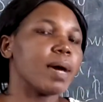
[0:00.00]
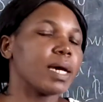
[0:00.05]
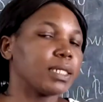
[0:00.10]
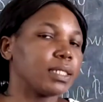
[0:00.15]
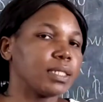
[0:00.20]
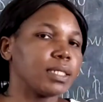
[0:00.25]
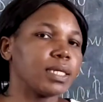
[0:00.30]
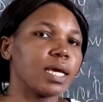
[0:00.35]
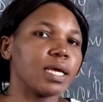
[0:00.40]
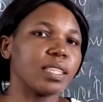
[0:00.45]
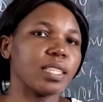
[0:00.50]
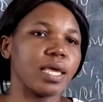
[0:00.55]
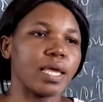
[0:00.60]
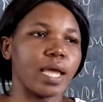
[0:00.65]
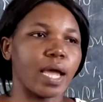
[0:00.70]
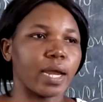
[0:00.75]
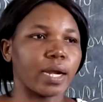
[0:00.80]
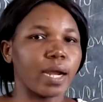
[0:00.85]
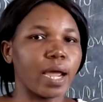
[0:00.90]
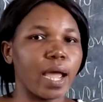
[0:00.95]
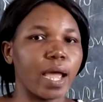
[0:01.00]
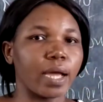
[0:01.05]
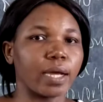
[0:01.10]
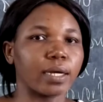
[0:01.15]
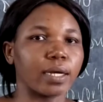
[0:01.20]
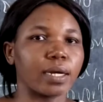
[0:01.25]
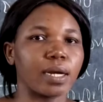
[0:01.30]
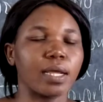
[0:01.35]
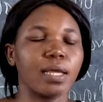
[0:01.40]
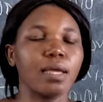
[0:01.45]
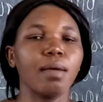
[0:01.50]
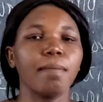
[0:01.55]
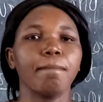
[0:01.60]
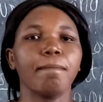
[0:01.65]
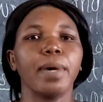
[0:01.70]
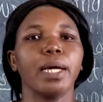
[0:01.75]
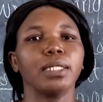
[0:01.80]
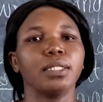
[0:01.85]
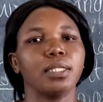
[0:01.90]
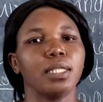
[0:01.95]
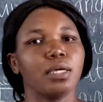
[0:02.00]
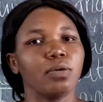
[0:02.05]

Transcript: But here they are hungry, but